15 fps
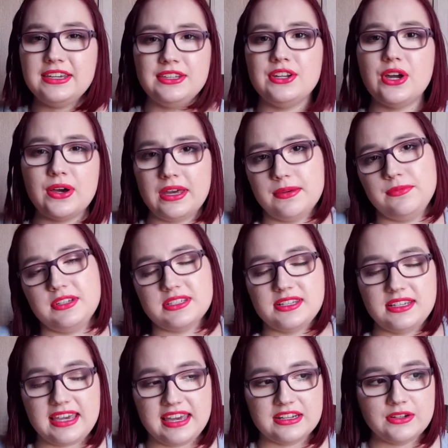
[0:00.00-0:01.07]

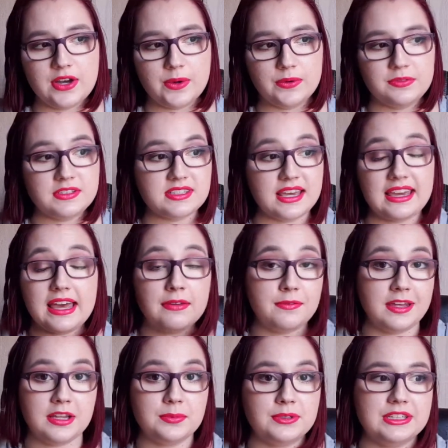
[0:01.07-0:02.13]
obviously can't know if it's like
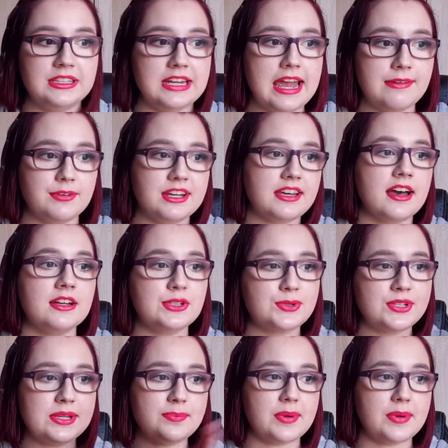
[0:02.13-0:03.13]
available in every country,